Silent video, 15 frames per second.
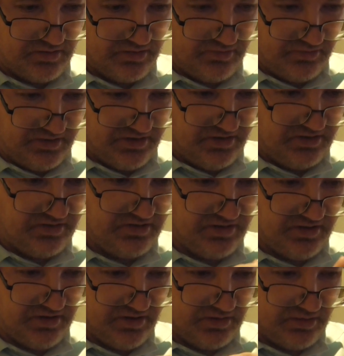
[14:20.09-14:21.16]
Green,
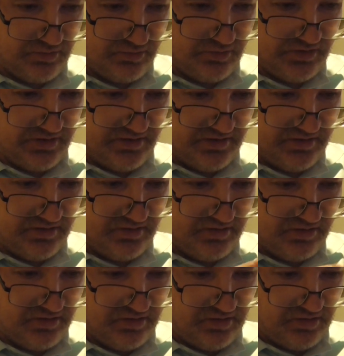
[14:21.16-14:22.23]
yellow, red.
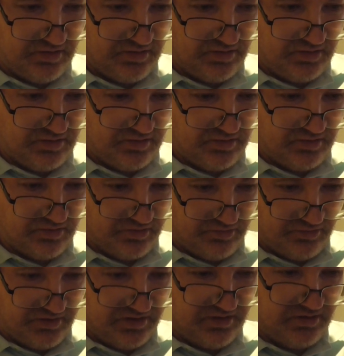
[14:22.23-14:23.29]

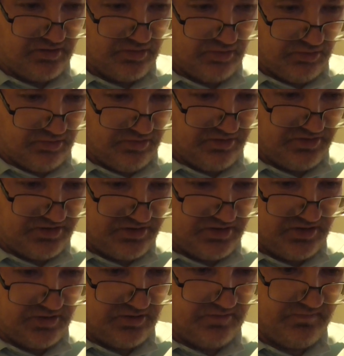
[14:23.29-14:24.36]
Green, orange,
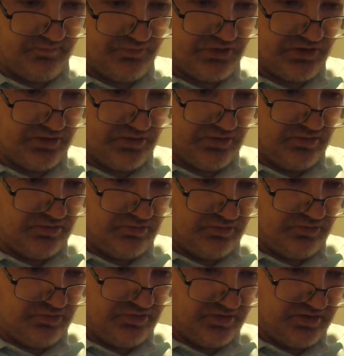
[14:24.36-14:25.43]
yellow. So
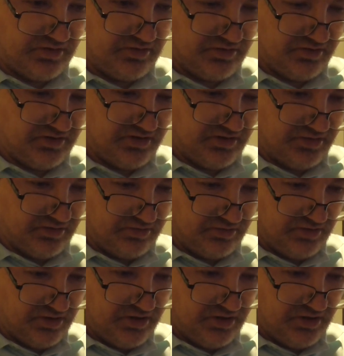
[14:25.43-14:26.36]
we're good to go.